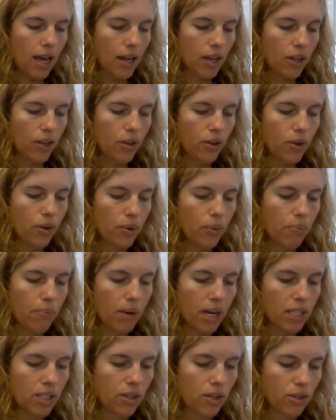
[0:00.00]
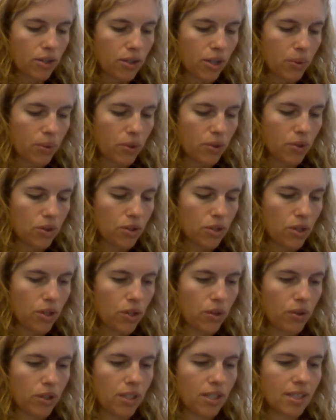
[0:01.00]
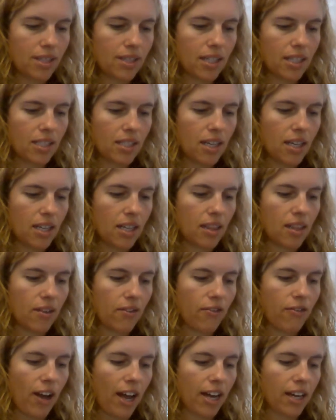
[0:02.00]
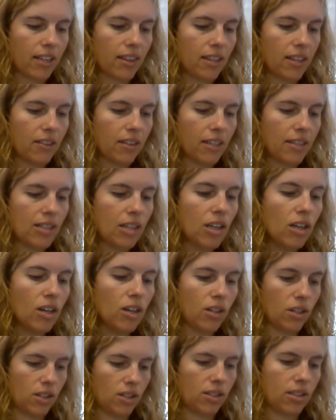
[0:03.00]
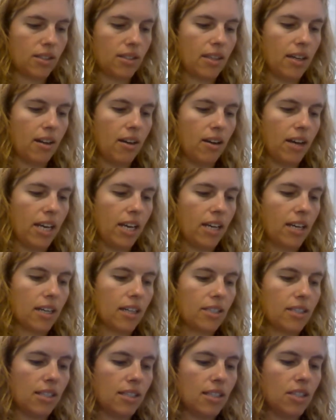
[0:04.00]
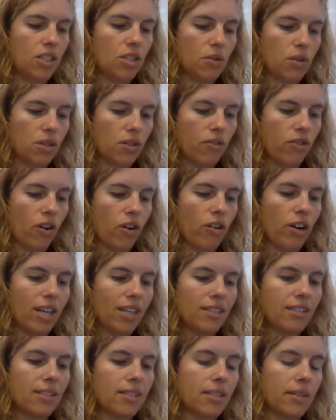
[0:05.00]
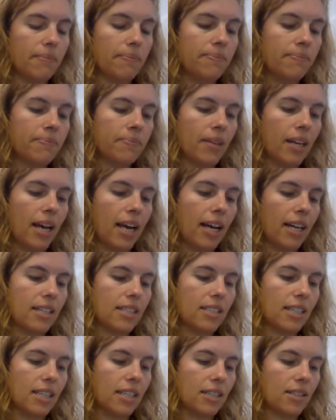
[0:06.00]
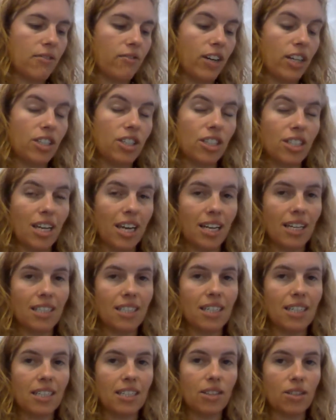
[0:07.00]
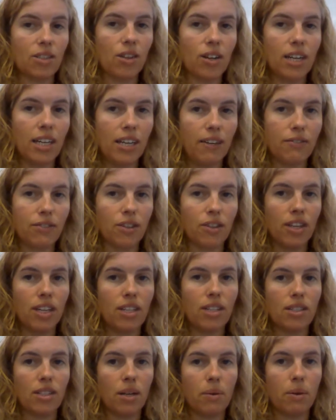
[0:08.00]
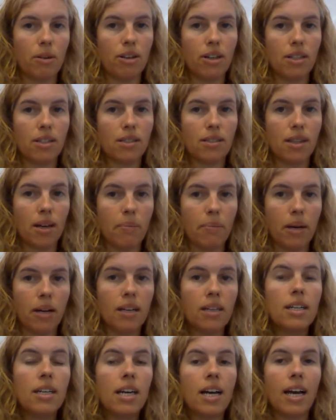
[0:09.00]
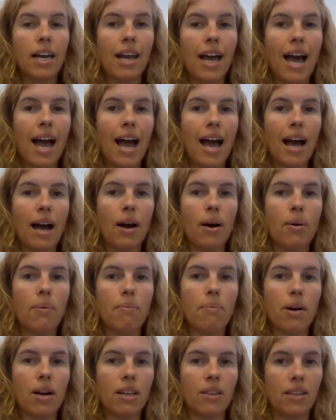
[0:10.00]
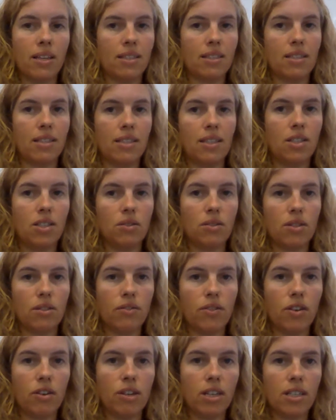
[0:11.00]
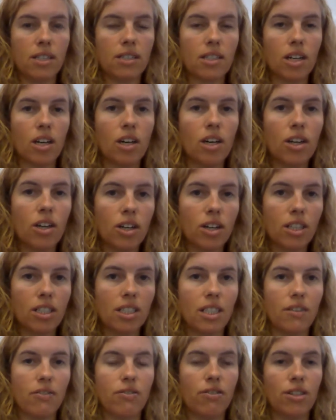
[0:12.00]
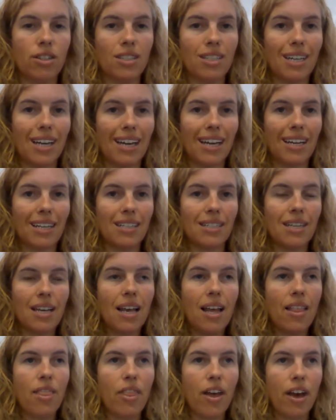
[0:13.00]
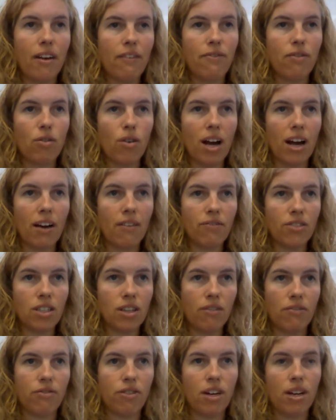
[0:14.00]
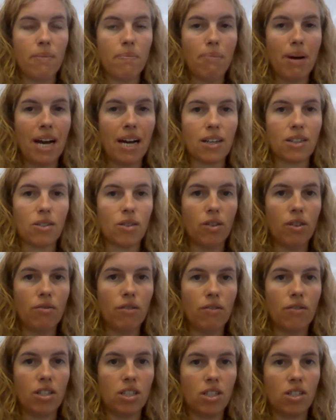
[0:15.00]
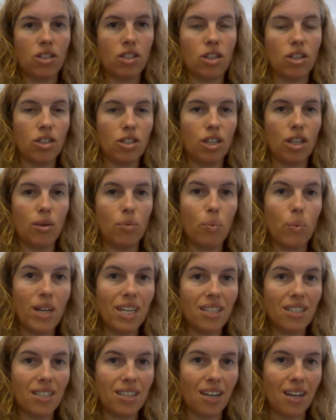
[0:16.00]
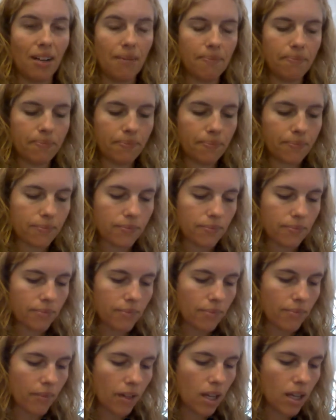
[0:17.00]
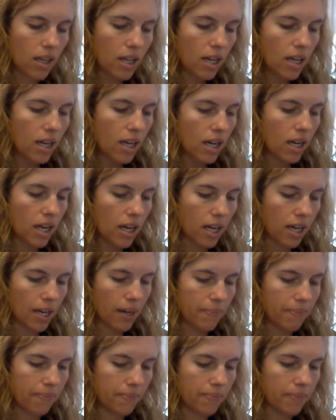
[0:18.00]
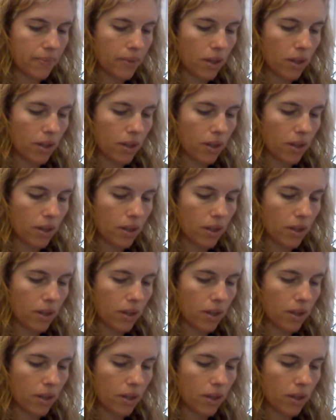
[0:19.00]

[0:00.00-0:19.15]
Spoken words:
You might also want to consider the fact that this looks like a deciduous forest and it's vegetated, it's got leaves on it, so we're in a summer, and how might this deciduous forest look different and therefore have different impacts on the river discharge in winter. And